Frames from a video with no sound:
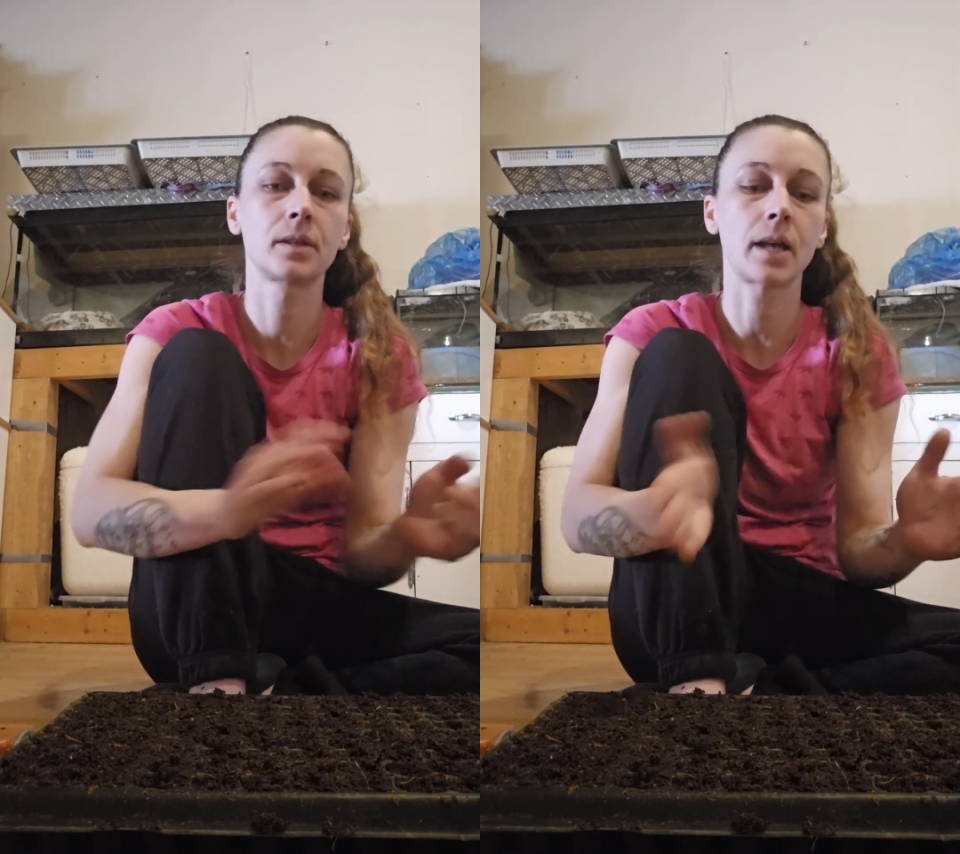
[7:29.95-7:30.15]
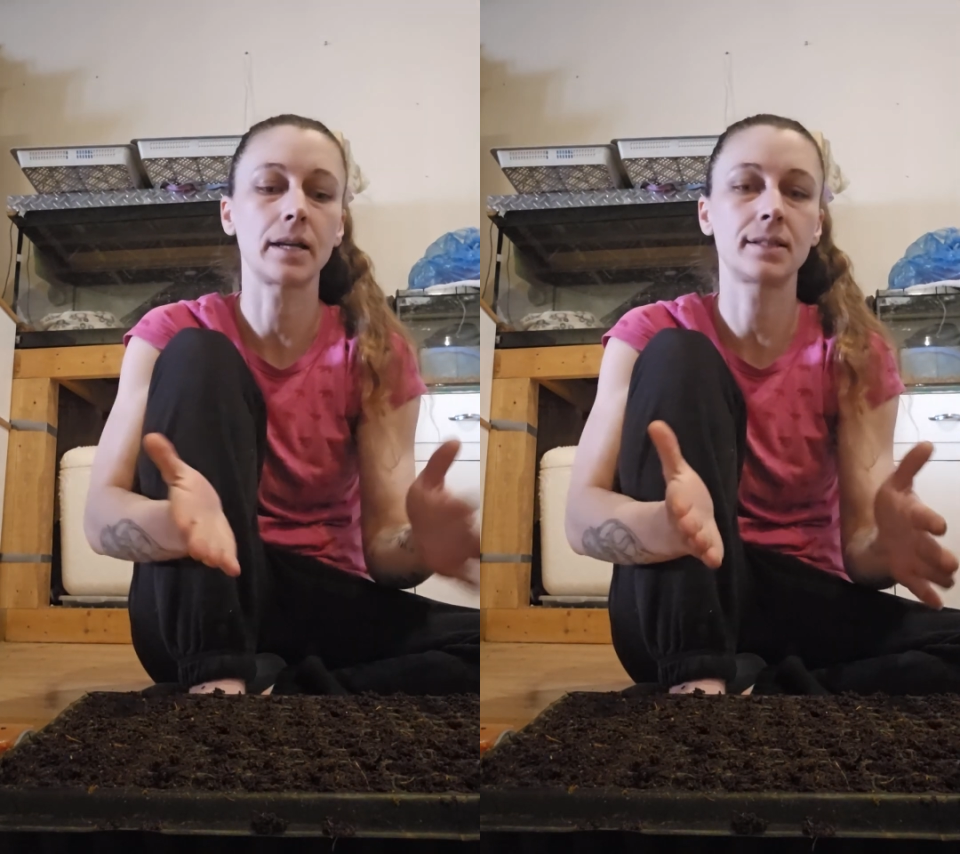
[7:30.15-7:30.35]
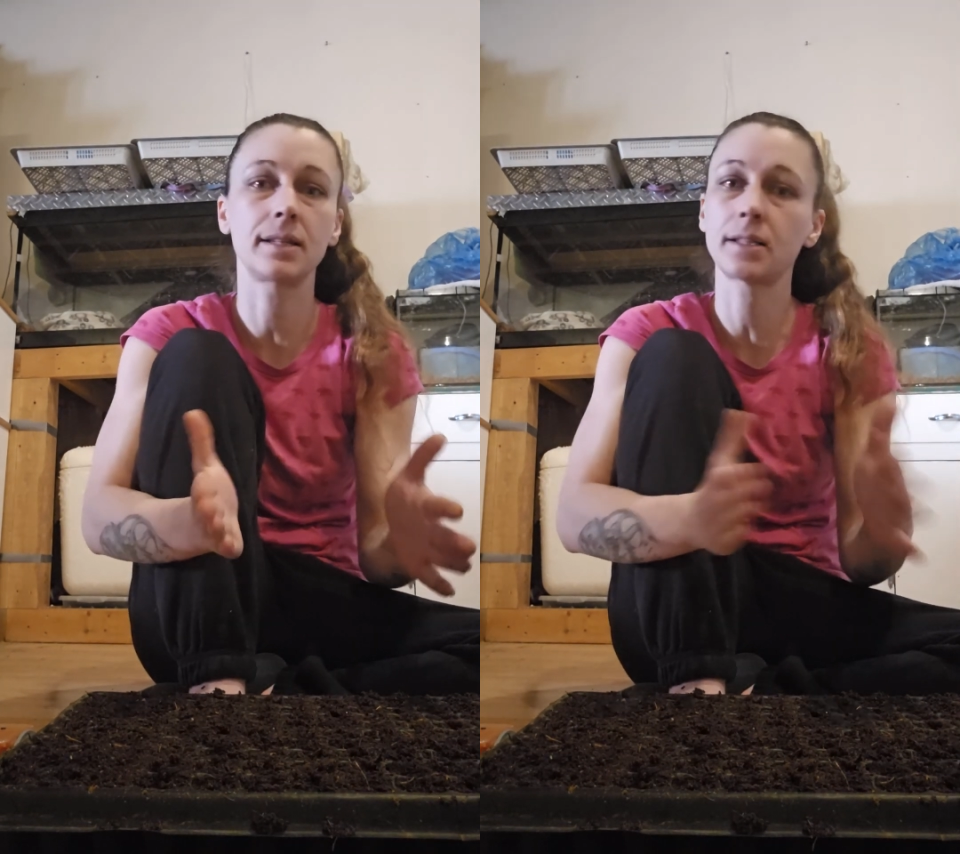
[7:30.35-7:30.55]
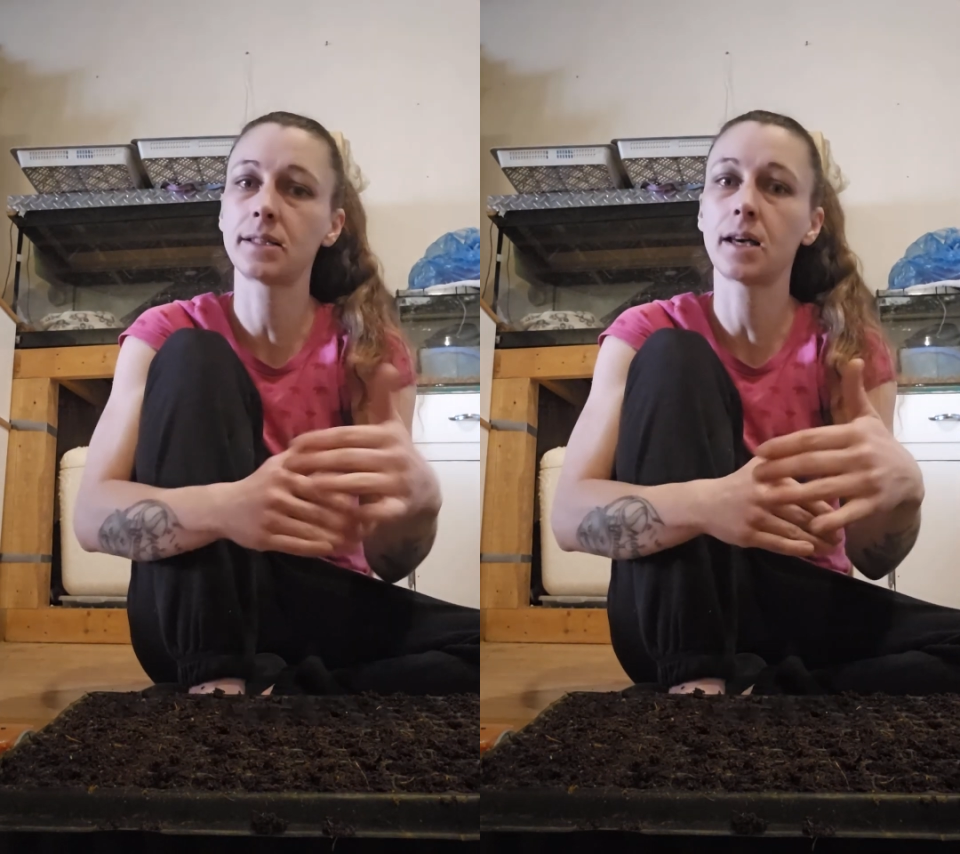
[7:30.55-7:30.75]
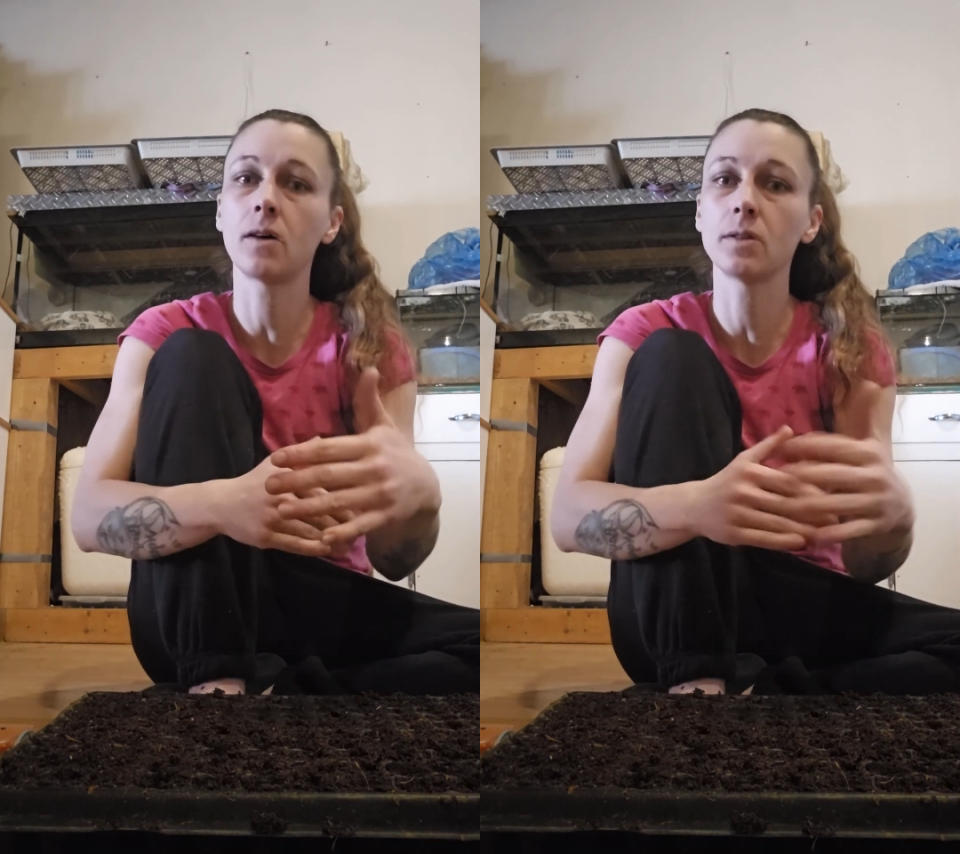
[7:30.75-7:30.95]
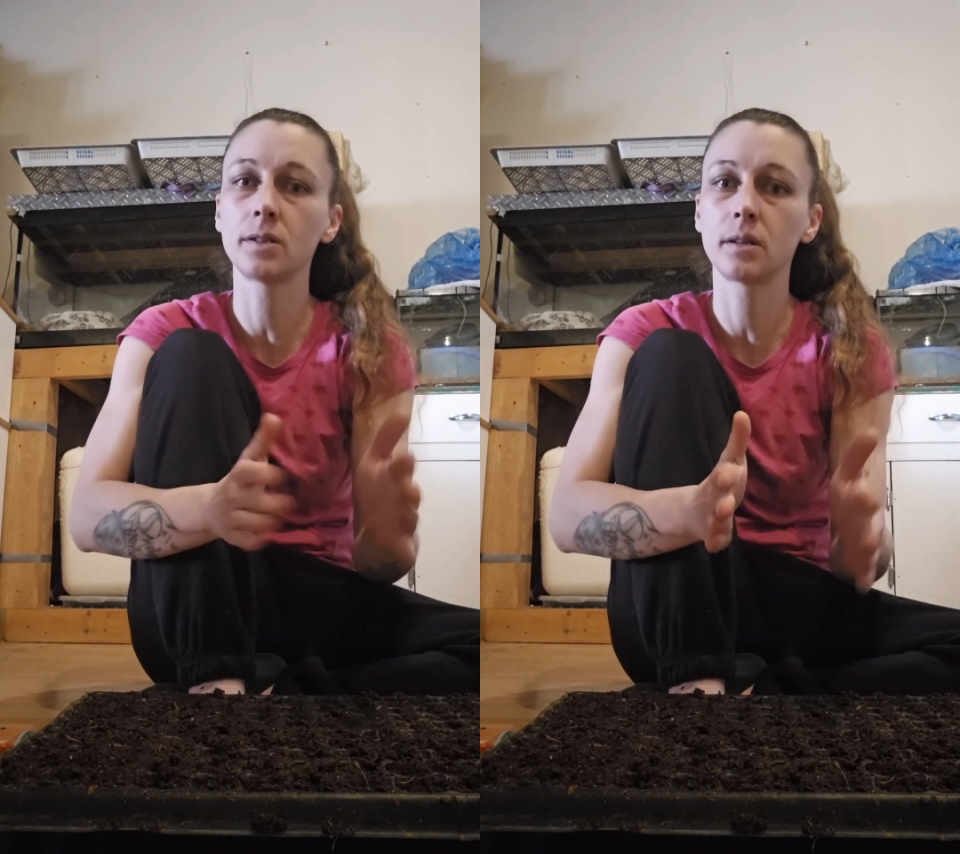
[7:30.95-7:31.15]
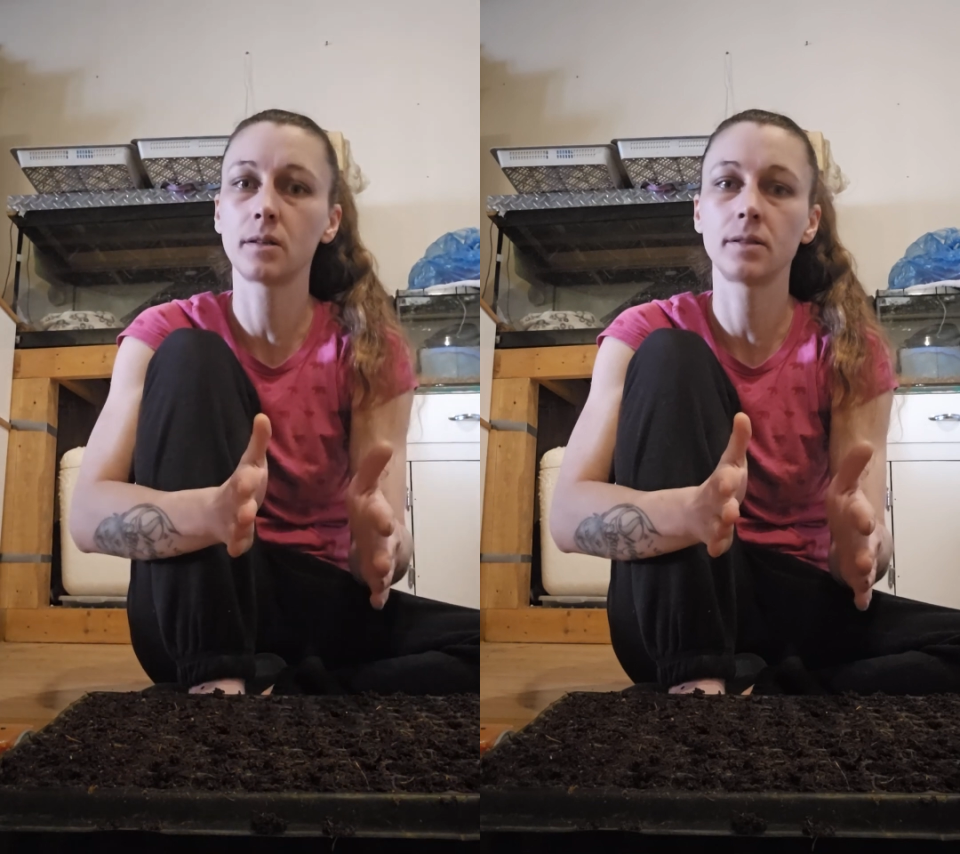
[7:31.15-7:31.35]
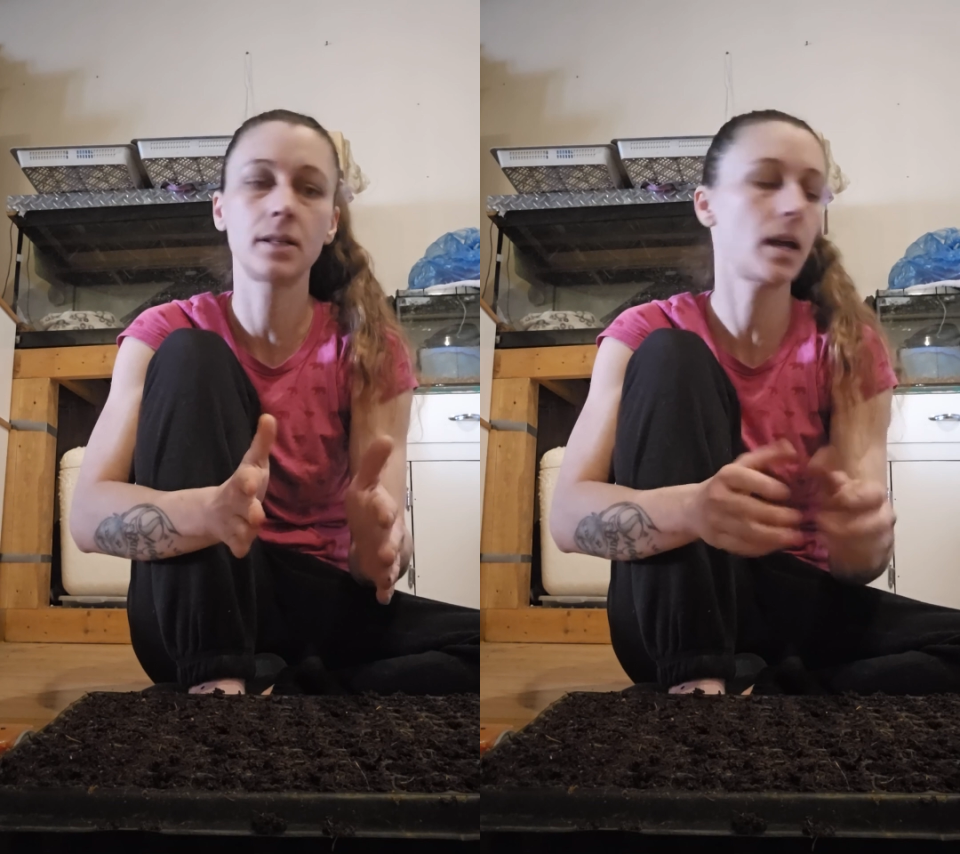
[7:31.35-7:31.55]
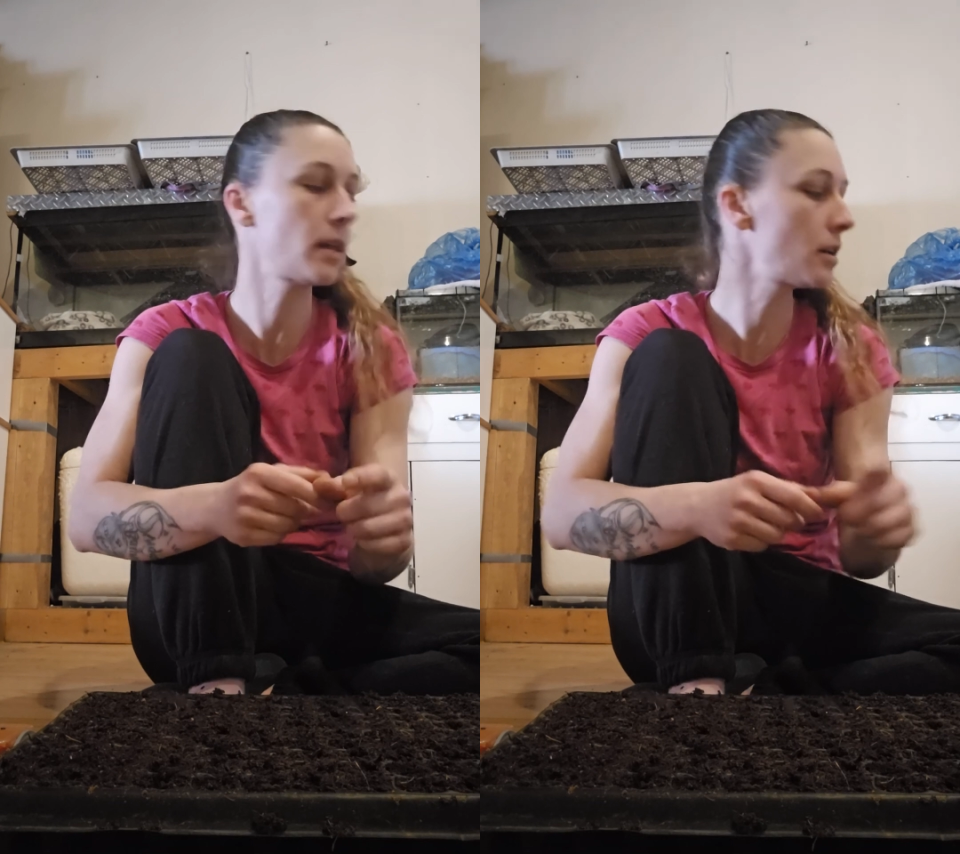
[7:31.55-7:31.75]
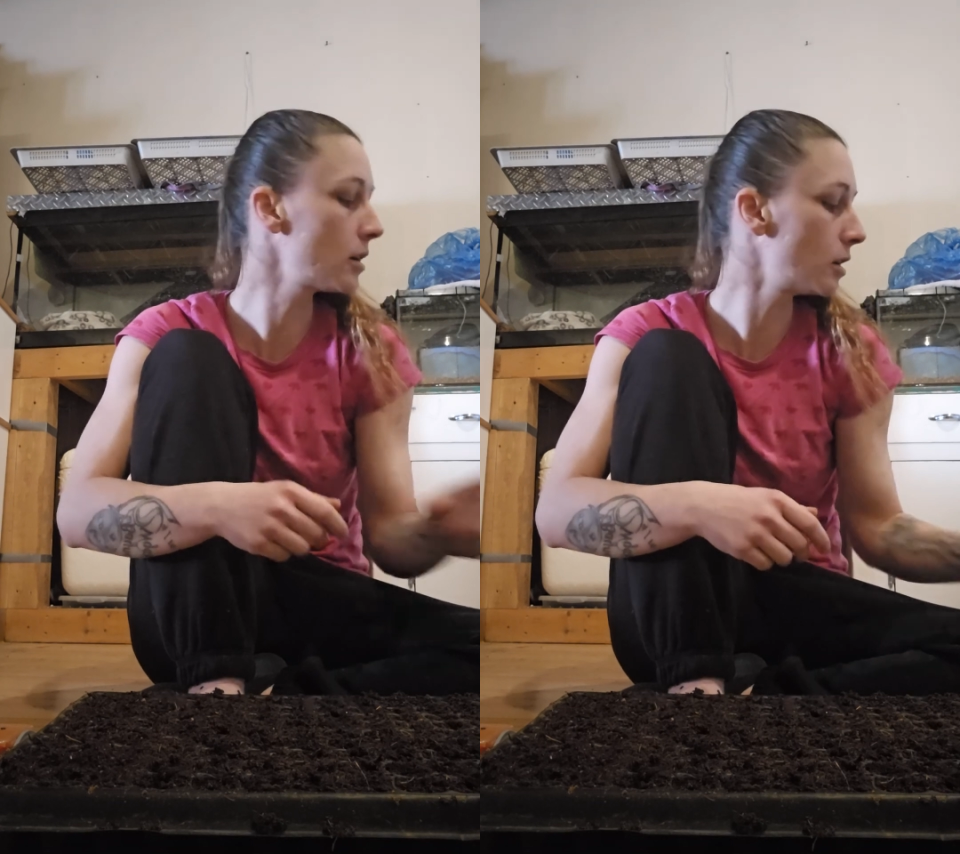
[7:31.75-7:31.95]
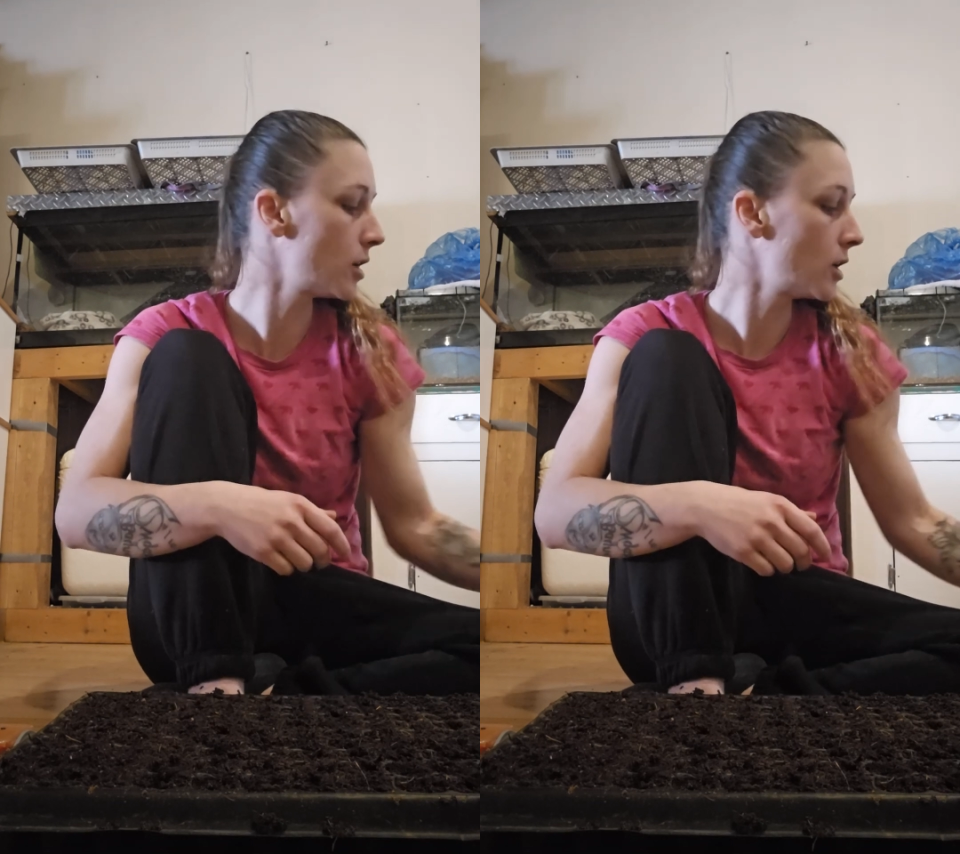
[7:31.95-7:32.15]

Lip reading: like 6 cells together